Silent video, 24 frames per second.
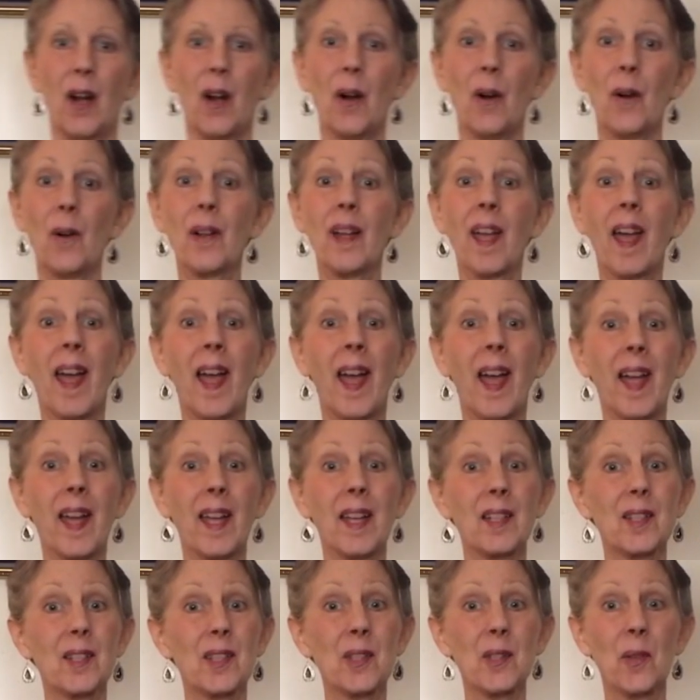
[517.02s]

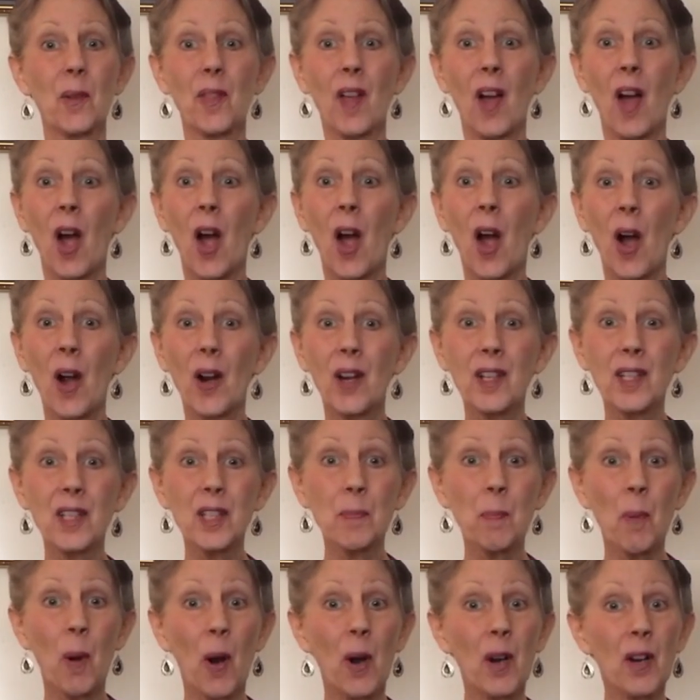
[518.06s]
Okay, so the
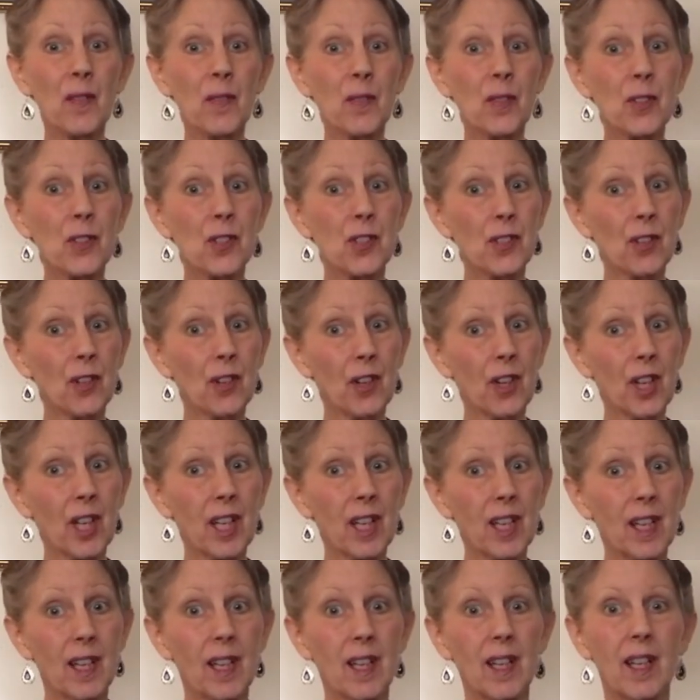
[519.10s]
hardest part of your
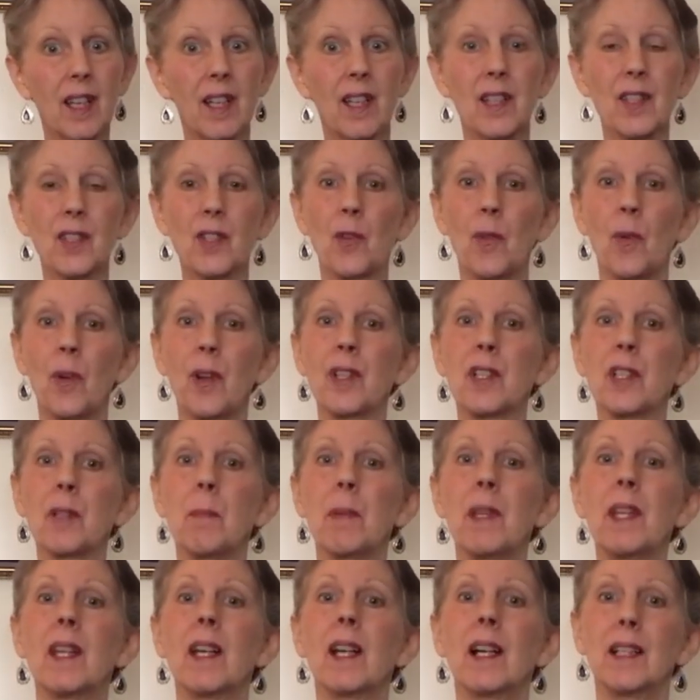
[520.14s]
journey is going to
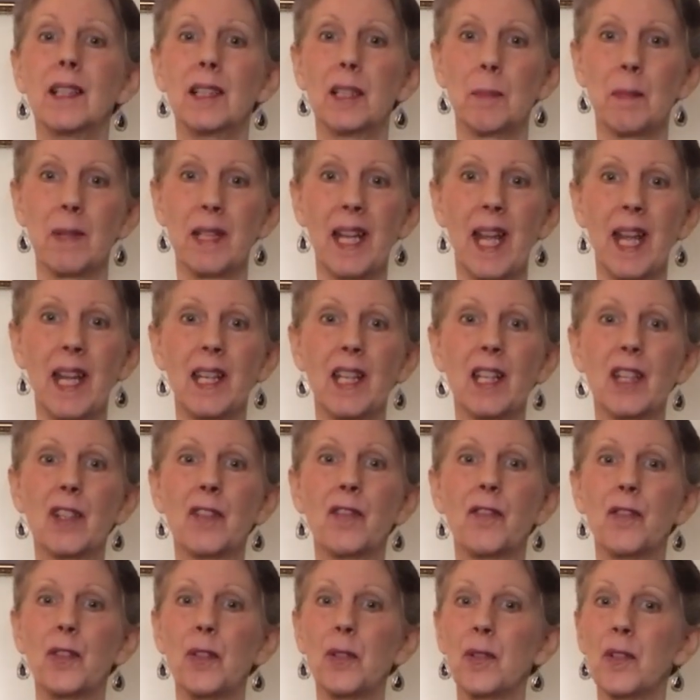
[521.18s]
be eliminating the
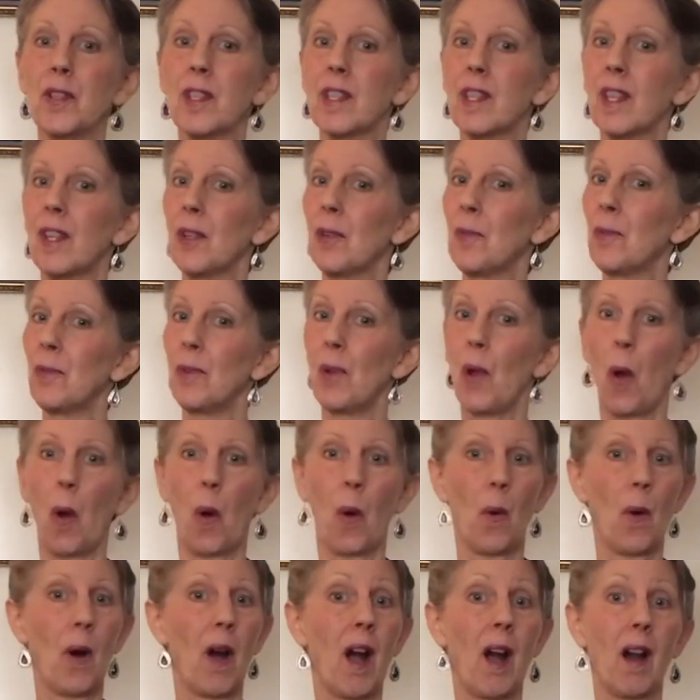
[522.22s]
foods that you
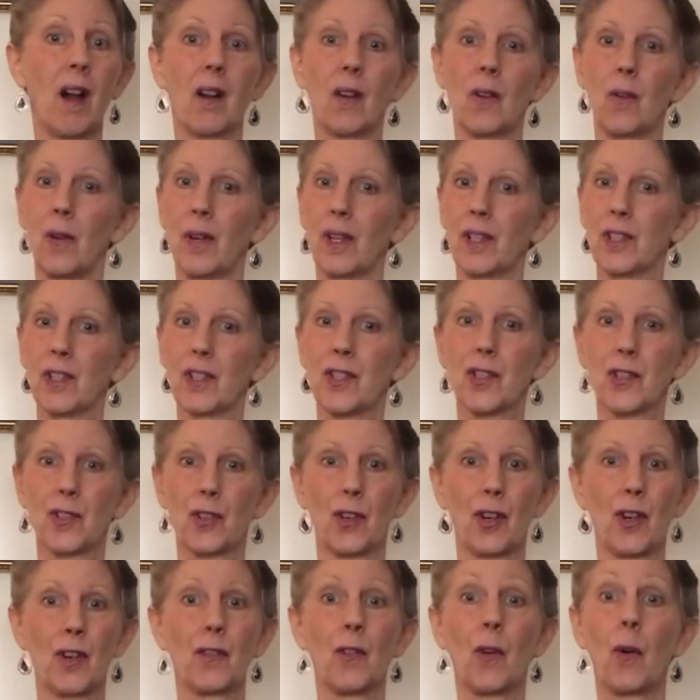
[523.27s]
know aren't going to
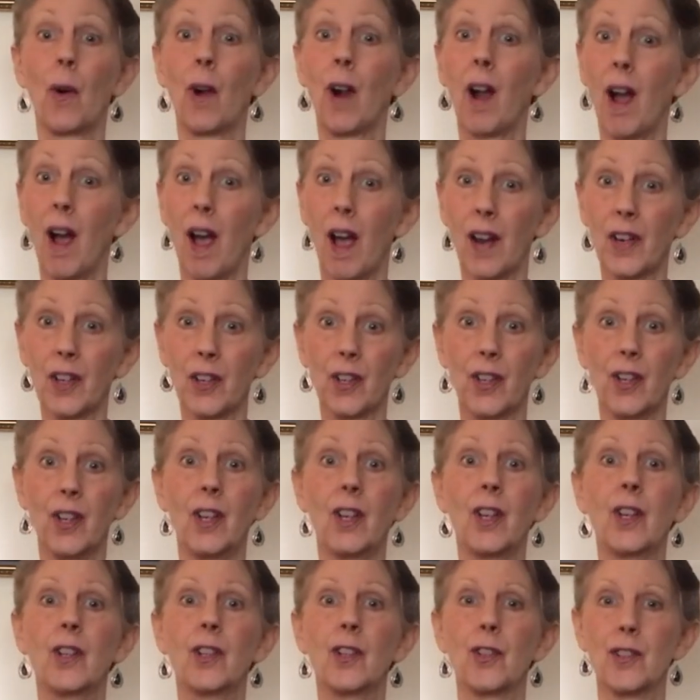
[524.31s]
serve or honor
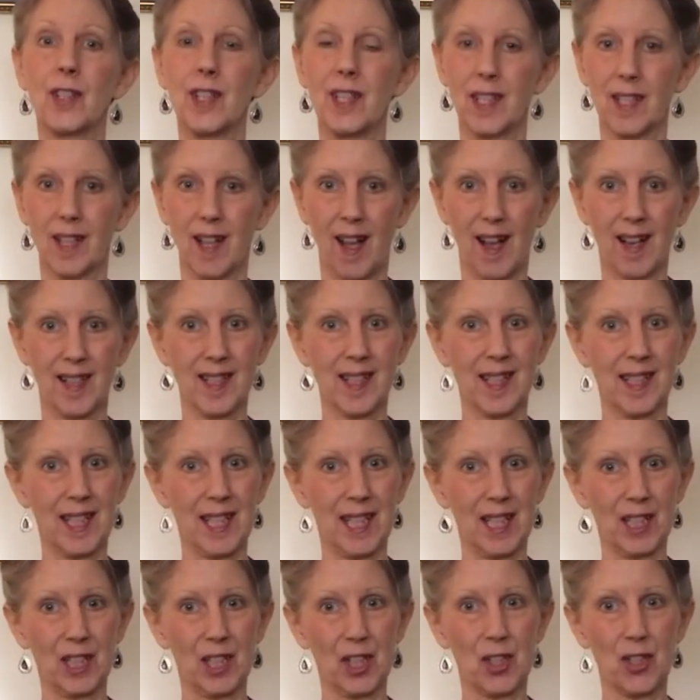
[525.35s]
your detox and
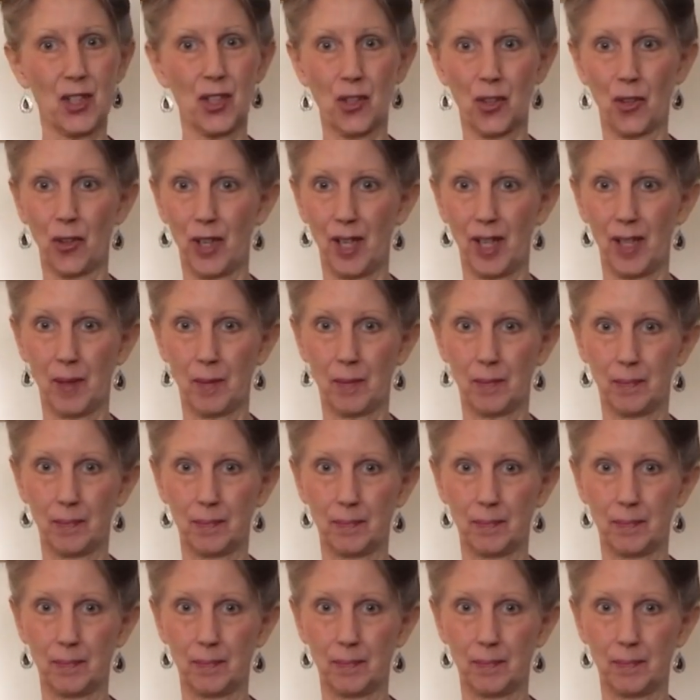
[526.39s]
healing journey.